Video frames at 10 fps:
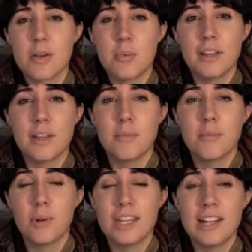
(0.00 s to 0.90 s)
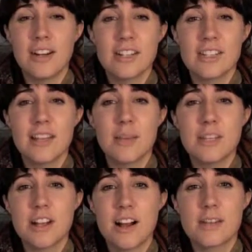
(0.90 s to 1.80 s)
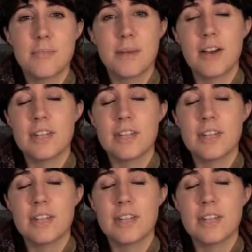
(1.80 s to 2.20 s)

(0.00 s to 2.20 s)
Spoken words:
William Lloyd Garrison that we talked about.